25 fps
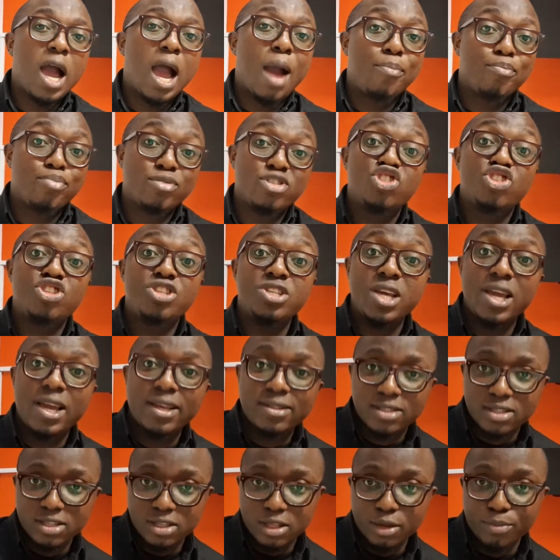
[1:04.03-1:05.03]

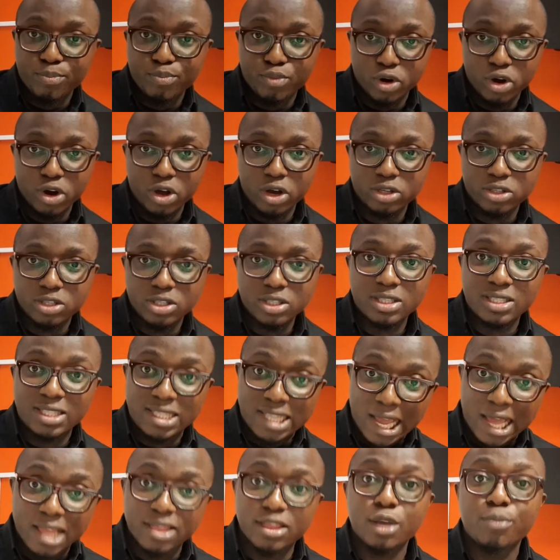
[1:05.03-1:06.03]
appreciates the product,
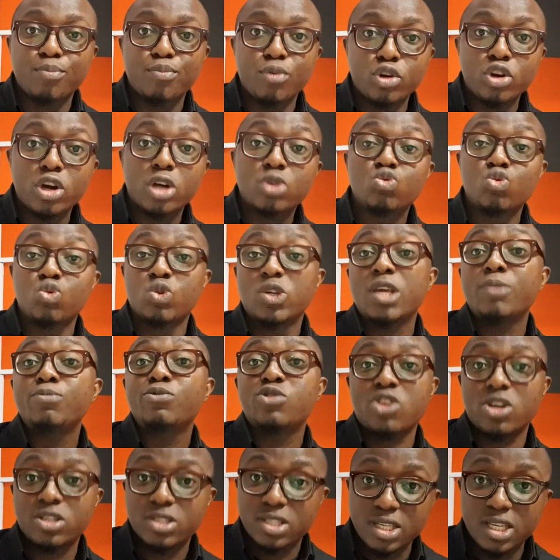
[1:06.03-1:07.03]
then the product will keep
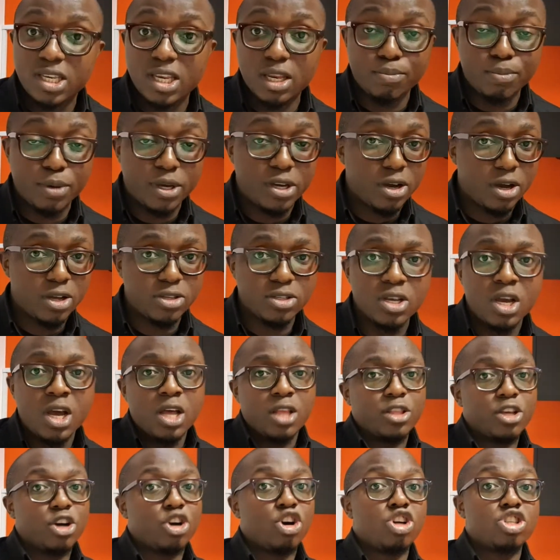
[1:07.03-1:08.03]
succeeding because
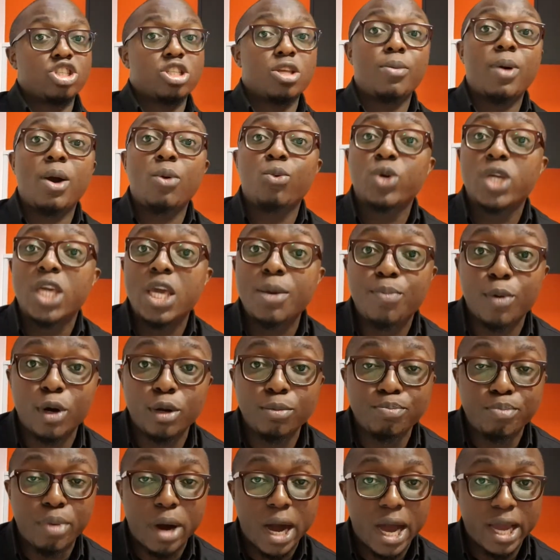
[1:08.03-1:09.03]
the customer will keep
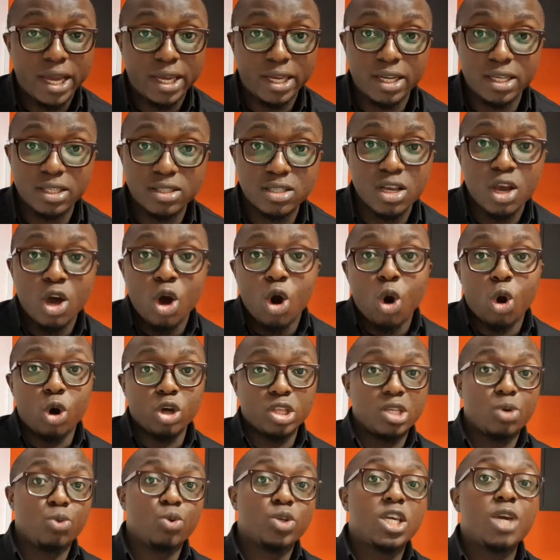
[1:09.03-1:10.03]
on buying it, or
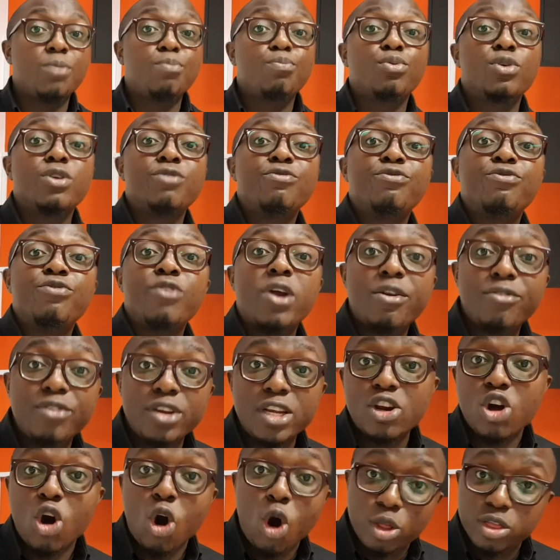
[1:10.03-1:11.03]
they will keep
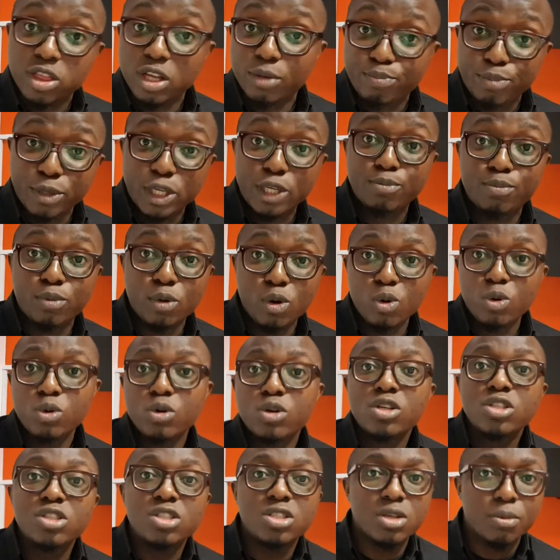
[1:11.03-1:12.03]
referring other
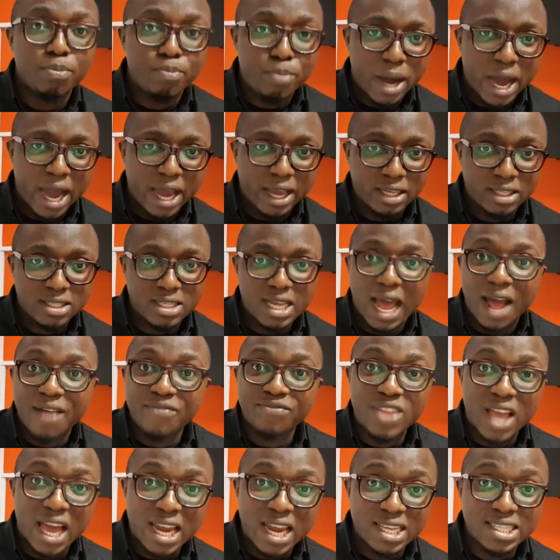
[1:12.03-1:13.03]
people to buy it.
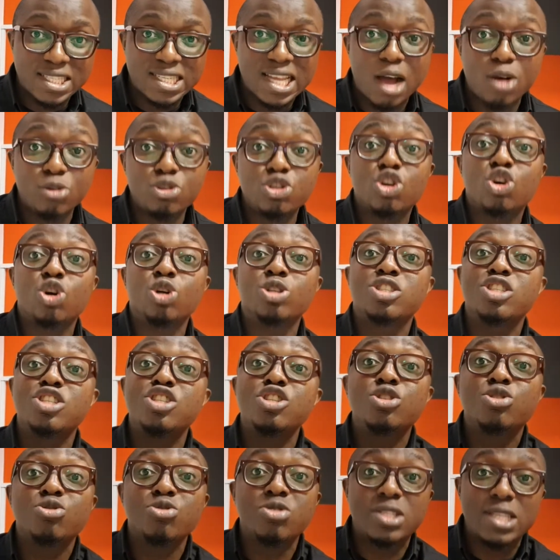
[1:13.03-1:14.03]
And that is how you
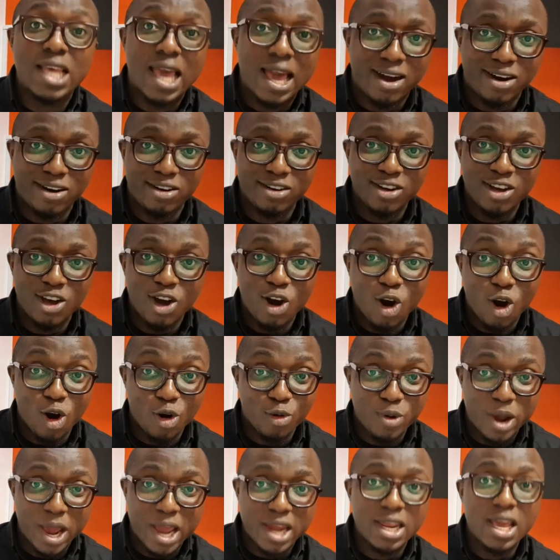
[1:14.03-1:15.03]
continue to sell. All
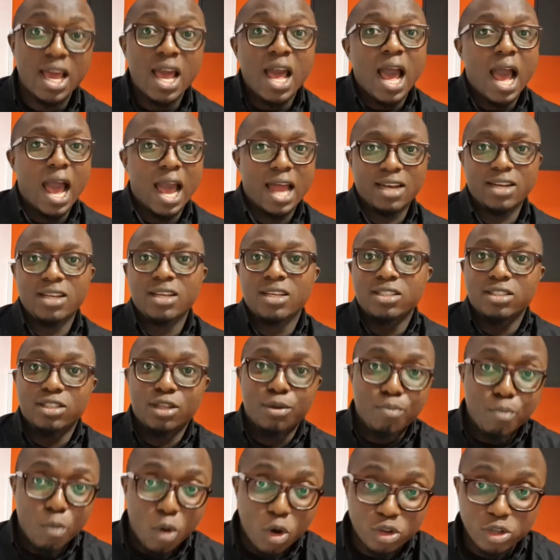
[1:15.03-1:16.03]
right. And the
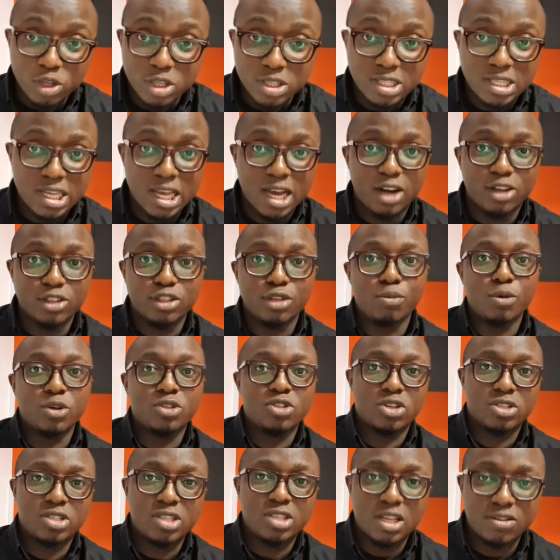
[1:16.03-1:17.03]
more you sell, the more
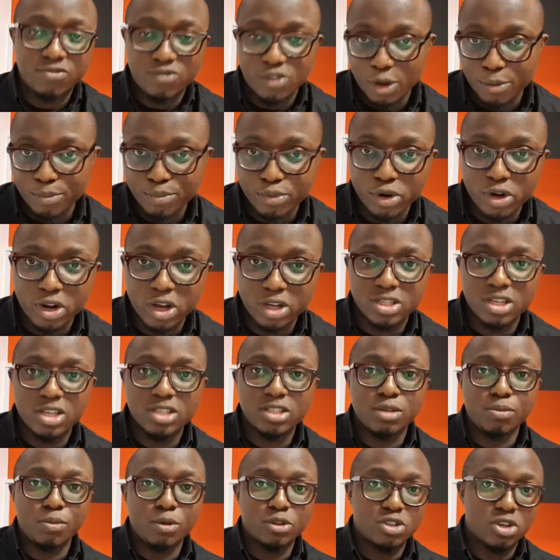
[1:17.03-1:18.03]
successful your product is.
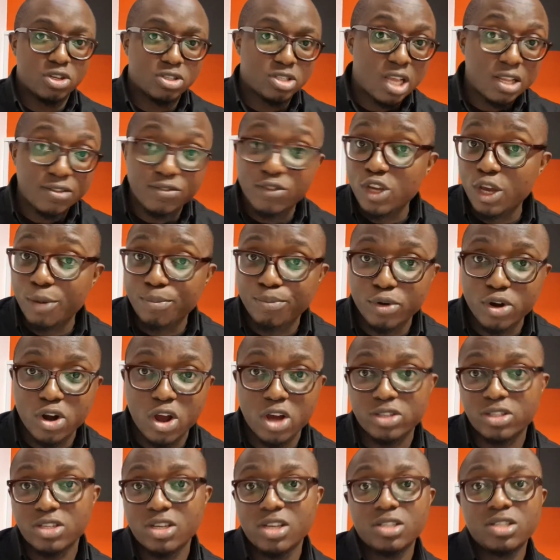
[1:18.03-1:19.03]
The more successful your
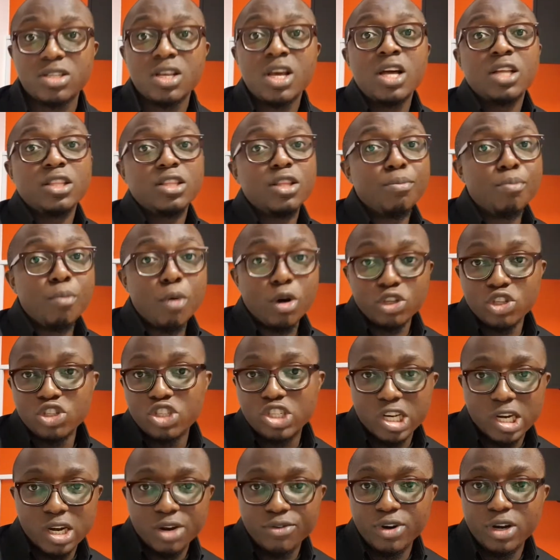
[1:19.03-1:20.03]
product is, the more you
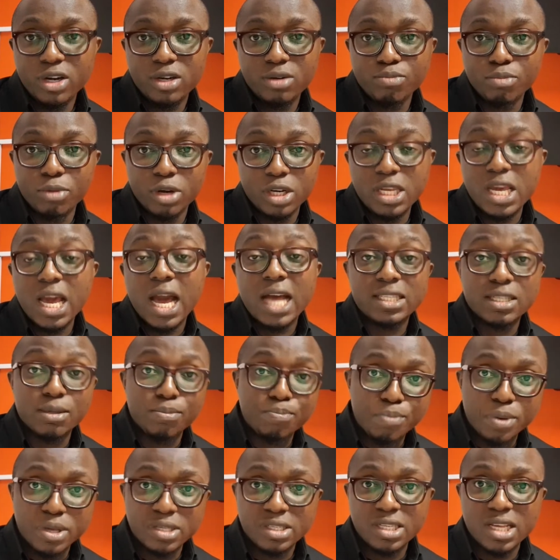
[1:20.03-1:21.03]
generate money as a
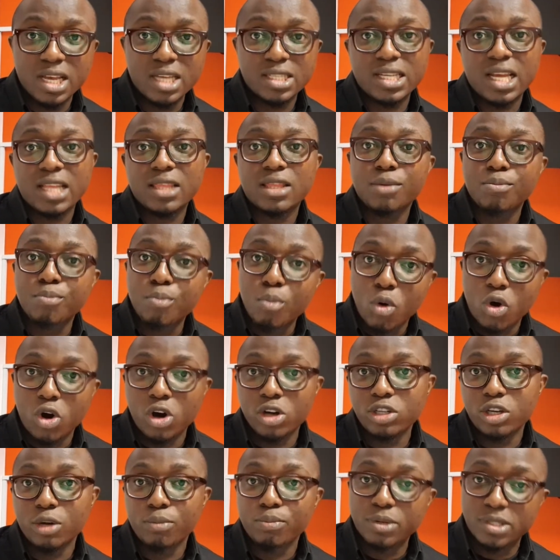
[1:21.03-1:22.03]
business. And the more
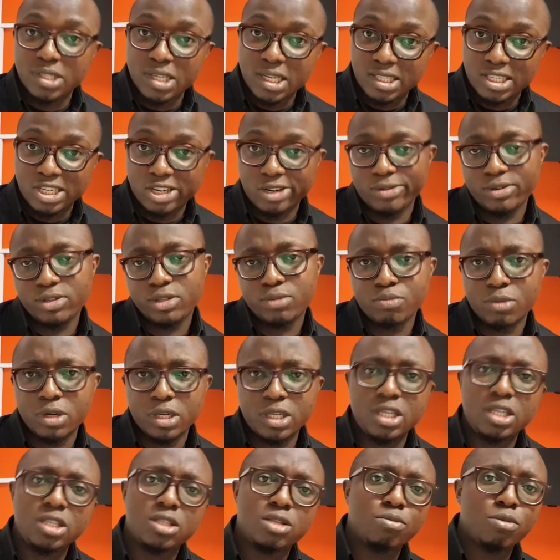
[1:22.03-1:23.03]
your business generates
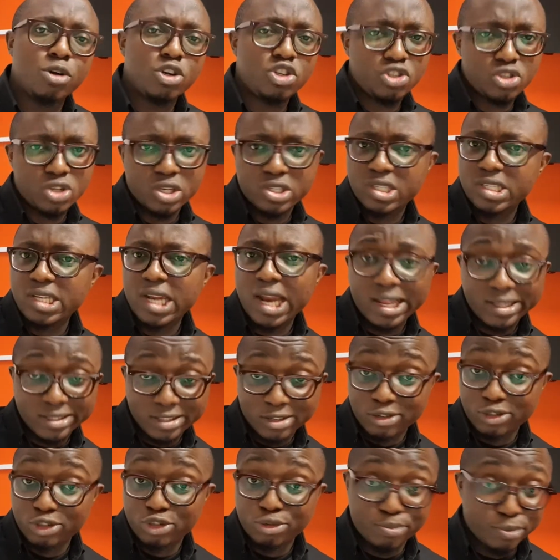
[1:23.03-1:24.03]
money, the more you succeed as an
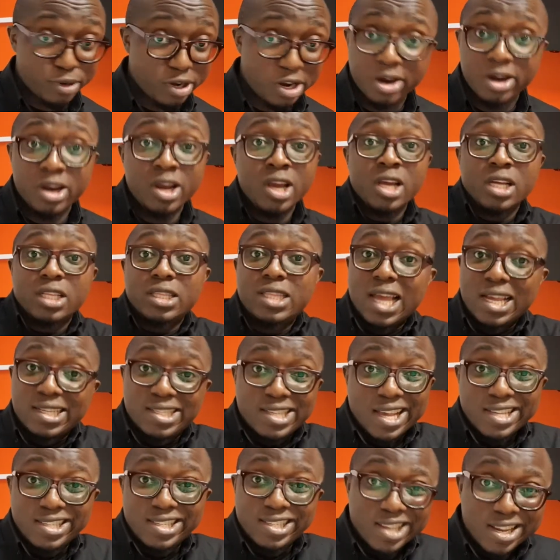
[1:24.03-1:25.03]
entrepreneur. That's
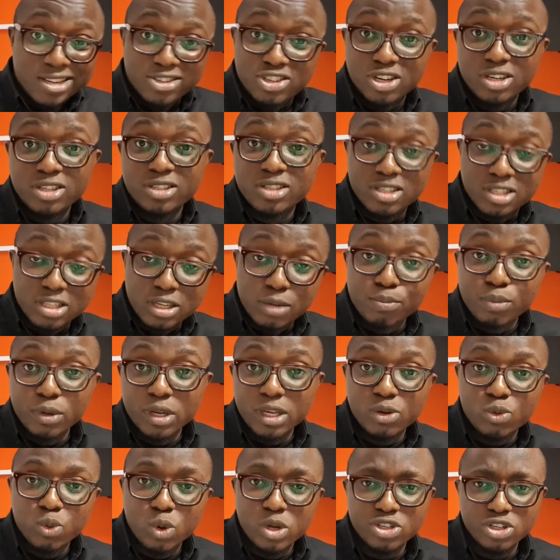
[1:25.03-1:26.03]
essentially the simple
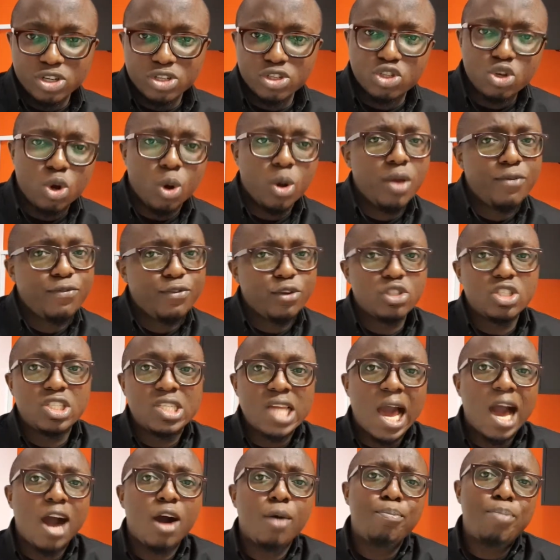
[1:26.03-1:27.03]
equation. So if you
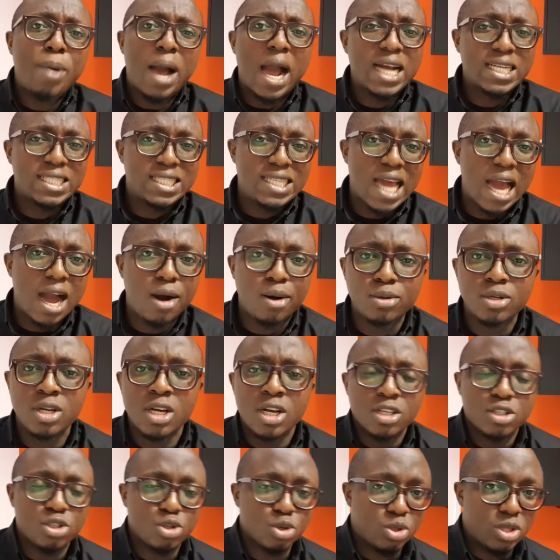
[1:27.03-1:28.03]
dial back down
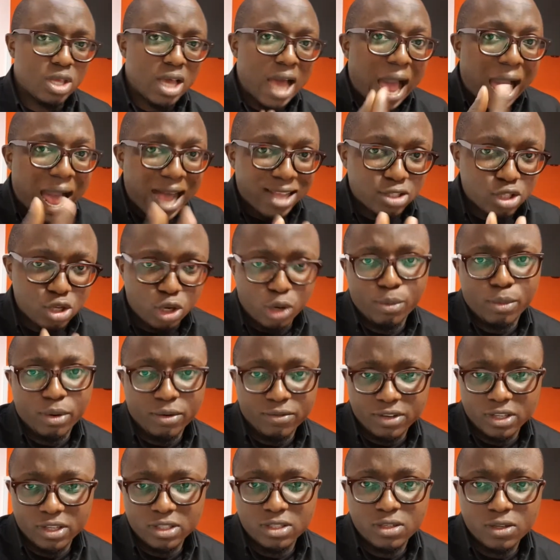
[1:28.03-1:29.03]
to the atom
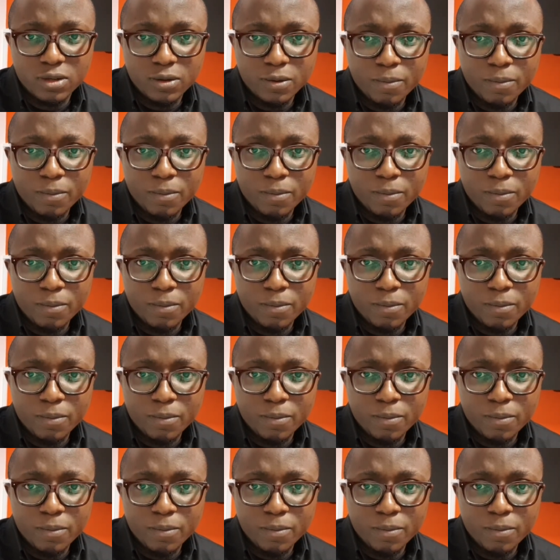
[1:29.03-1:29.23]
of it,